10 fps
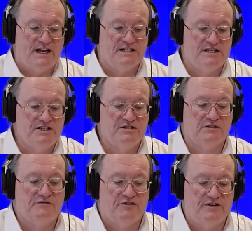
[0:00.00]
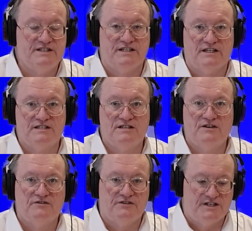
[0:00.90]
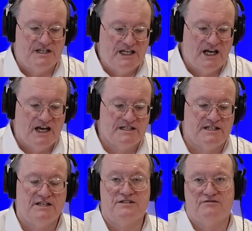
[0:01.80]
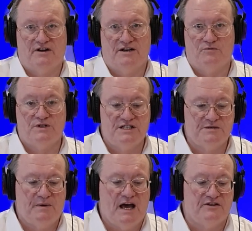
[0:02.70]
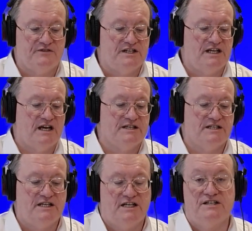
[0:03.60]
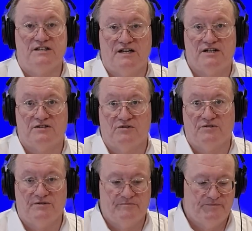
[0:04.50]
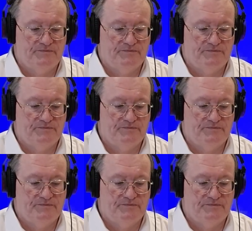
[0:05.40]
and Digital Forensics for DRC Australia, which is a part of the DRC International Group.